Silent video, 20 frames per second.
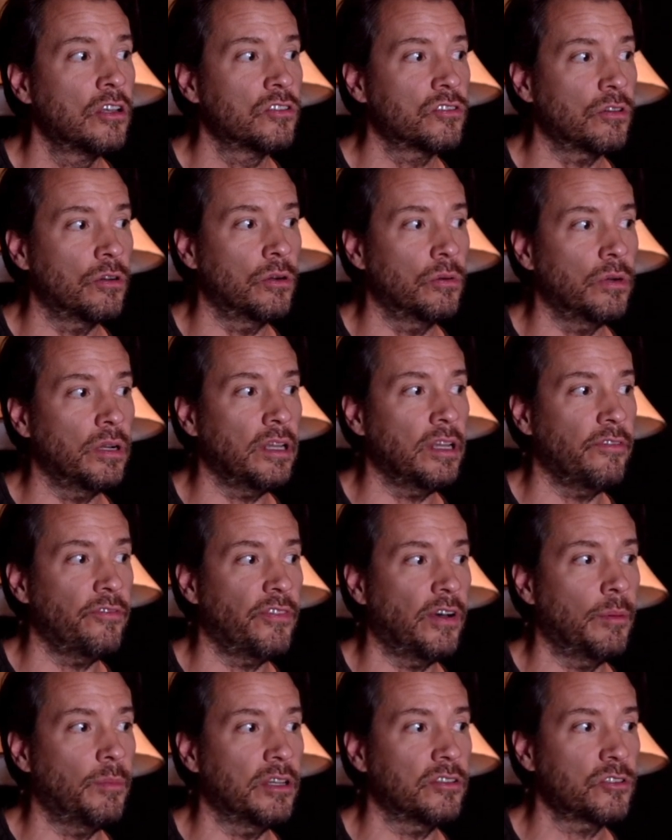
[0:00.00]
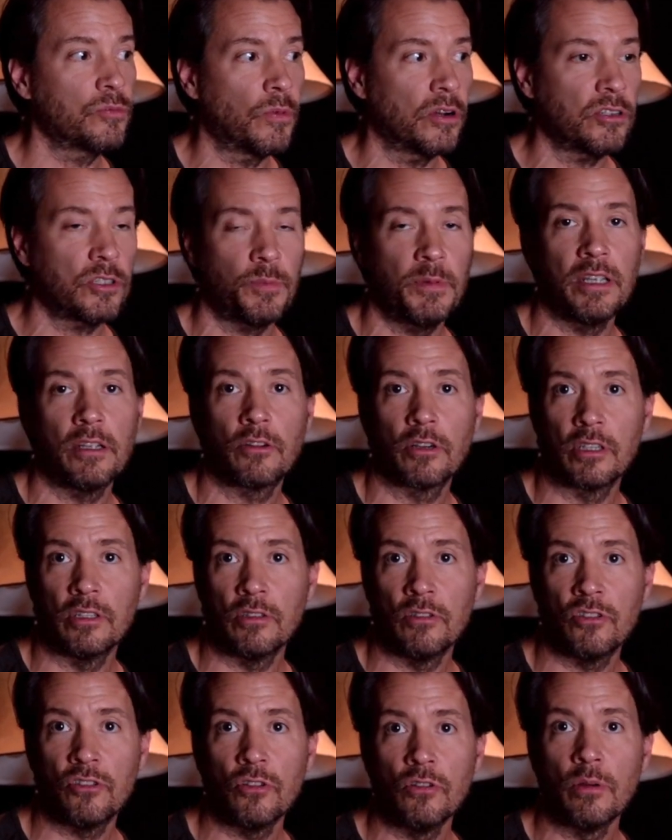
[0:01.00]
So if I'm a smart speaker
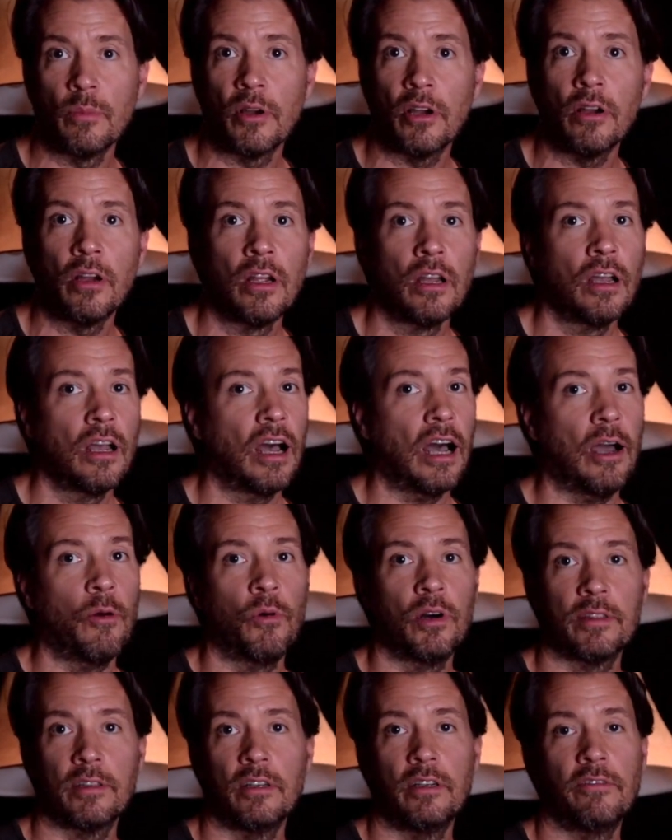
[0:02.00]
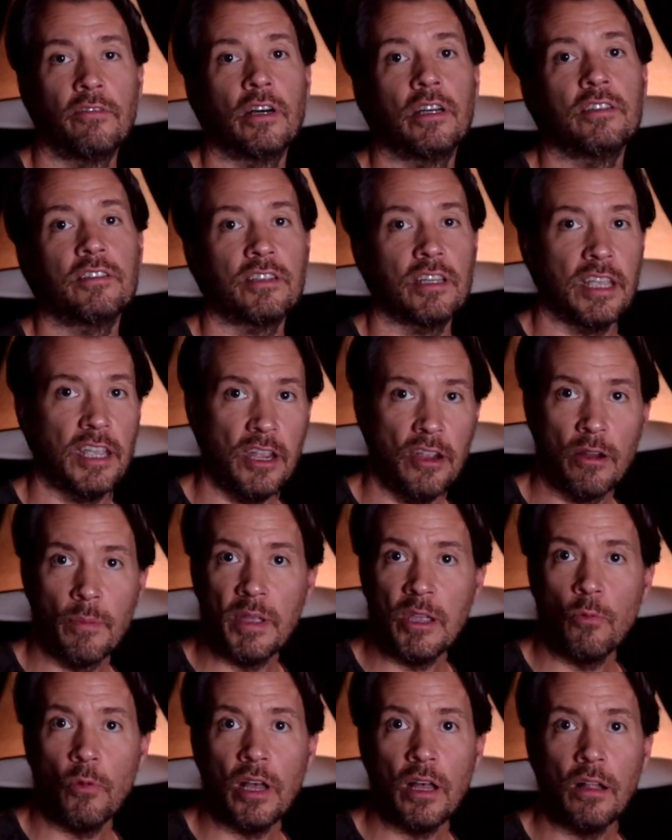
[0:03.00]
consumer, I want the device to hear
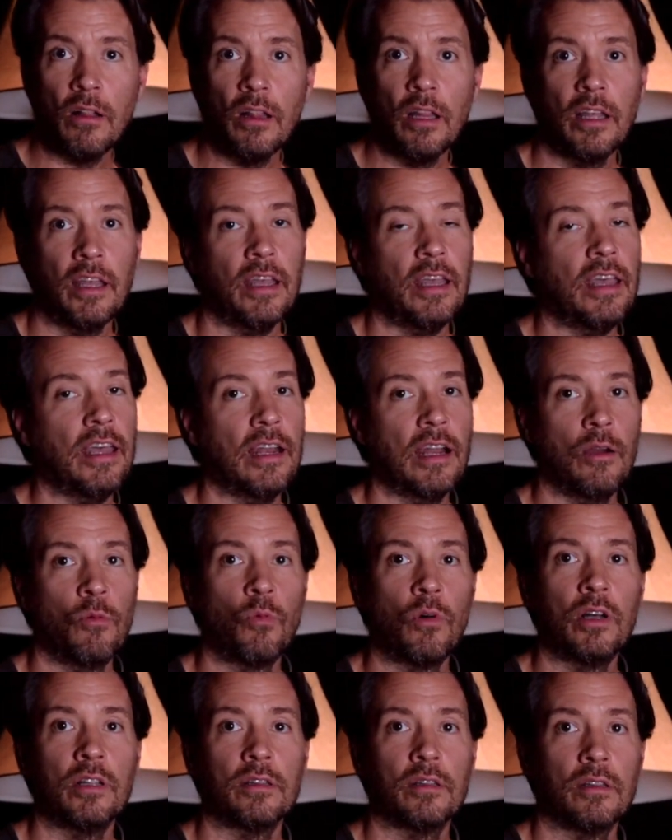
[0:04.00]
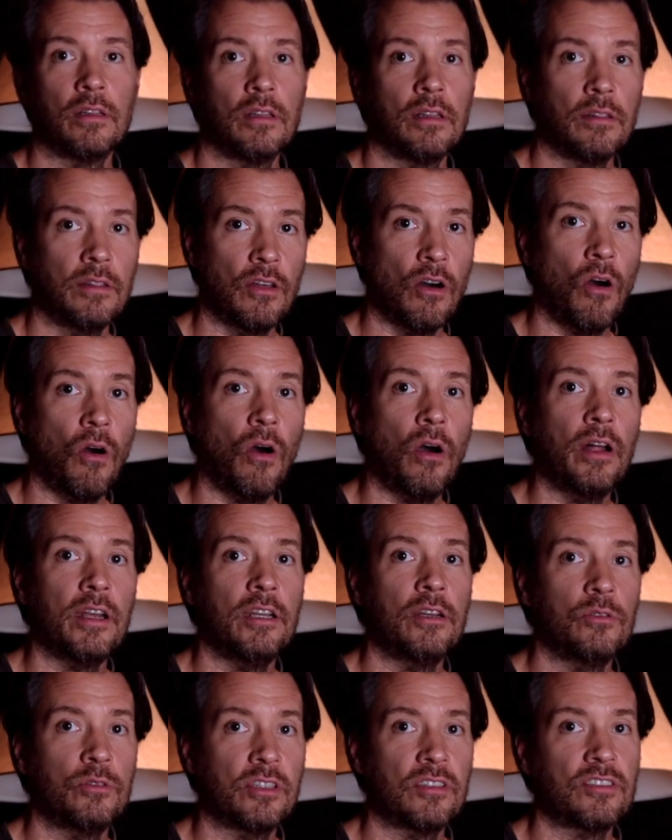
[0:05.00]
me well, and I want the
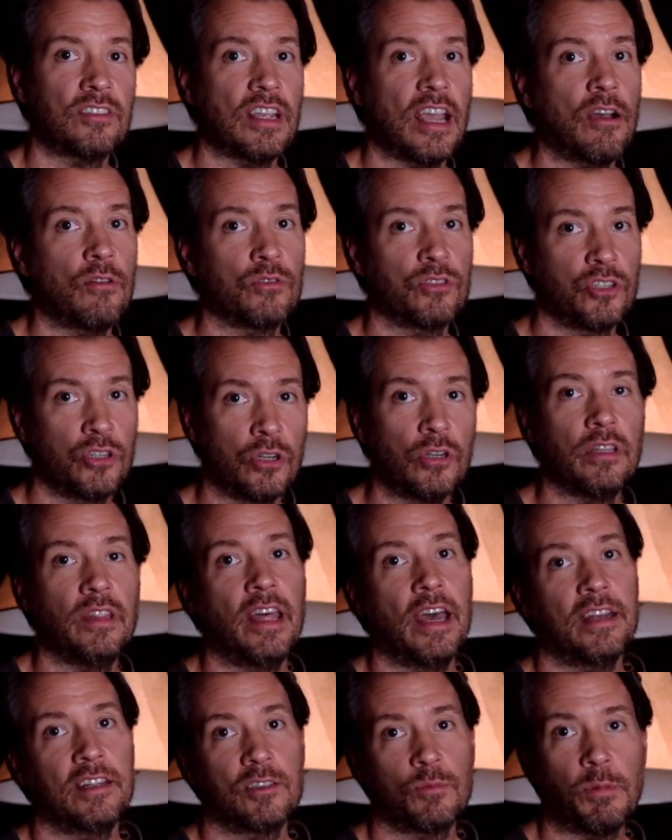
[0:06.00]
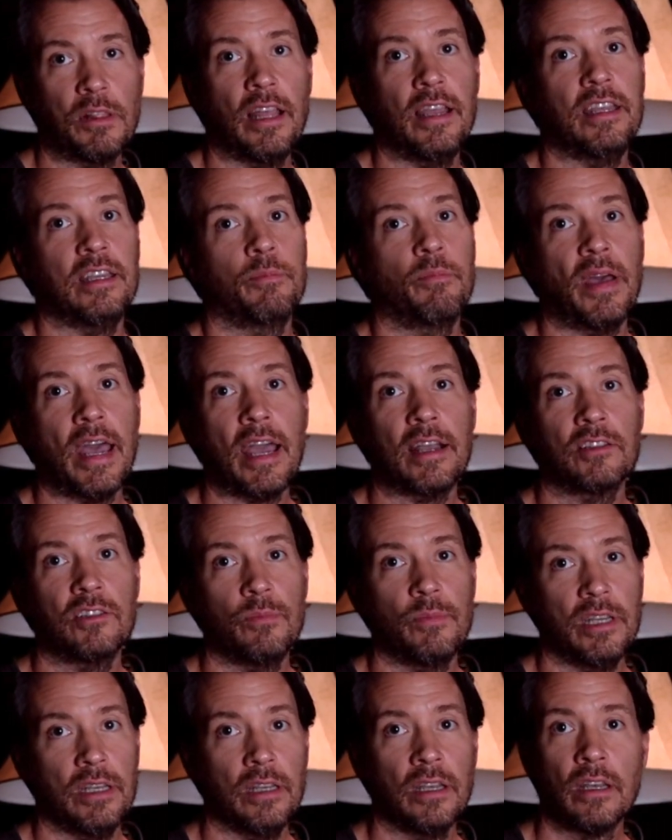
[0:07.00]
audio to sound good that it's playing back
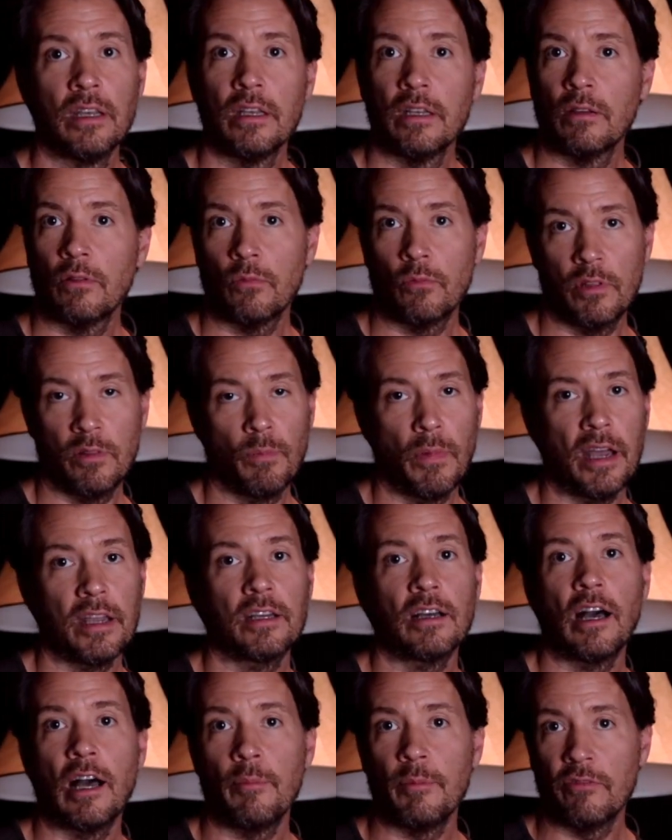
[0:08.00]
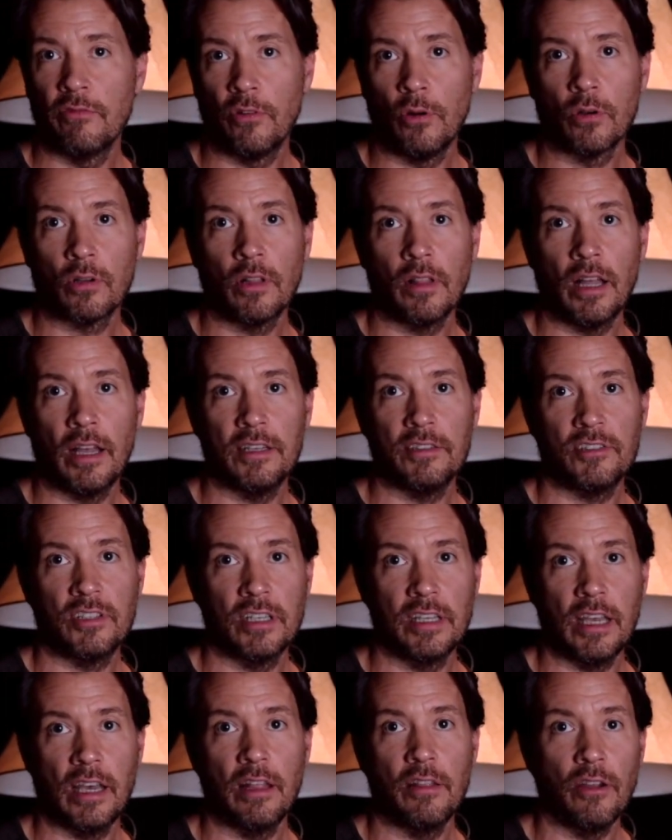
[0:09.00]
to me. With MiCOM and Vocalize
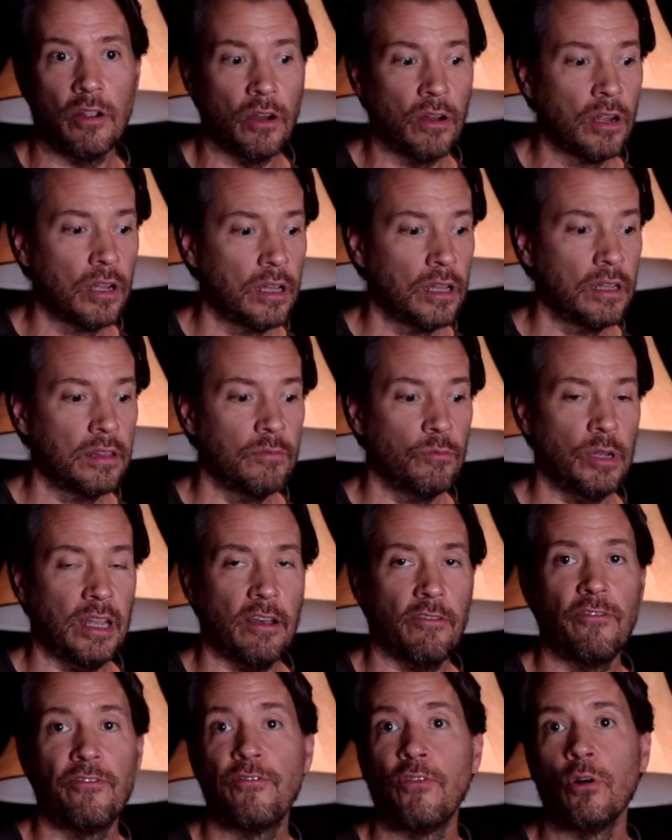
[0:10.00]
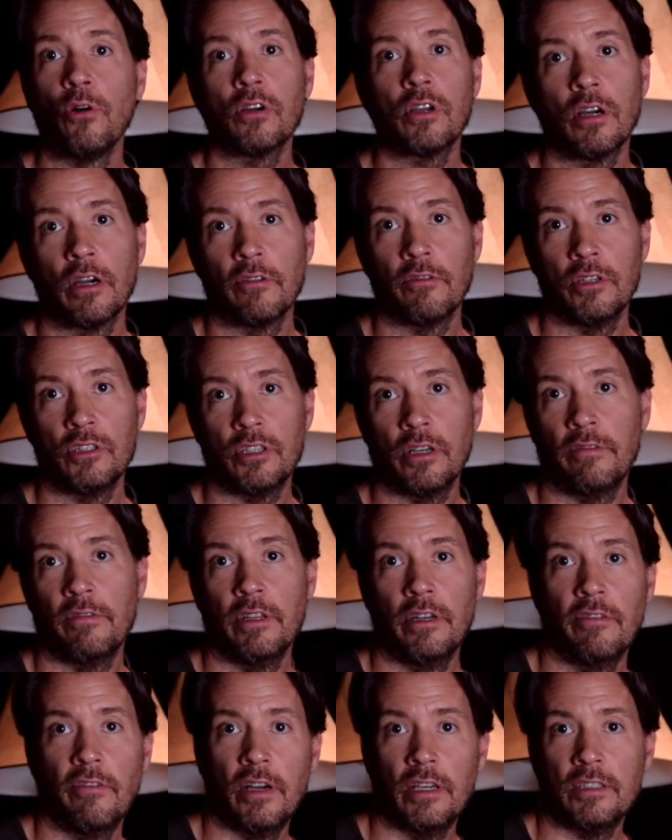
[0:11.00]
together, we have full coverage of
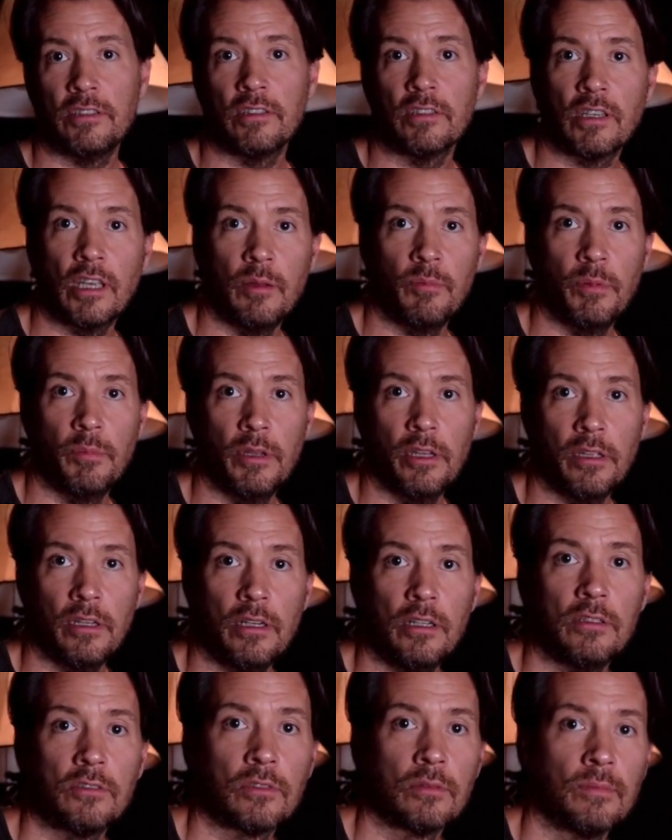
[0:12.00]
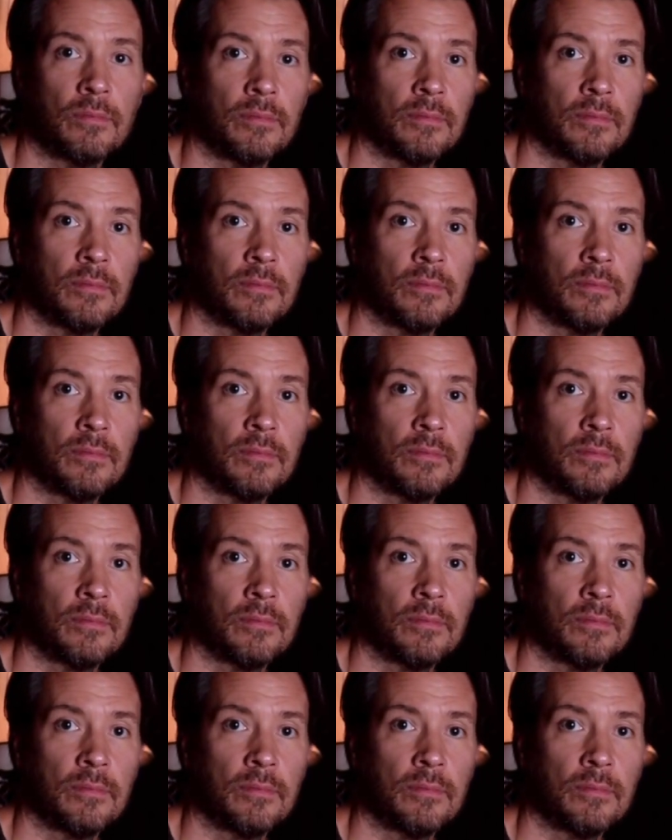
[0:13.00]
the device's capabilities.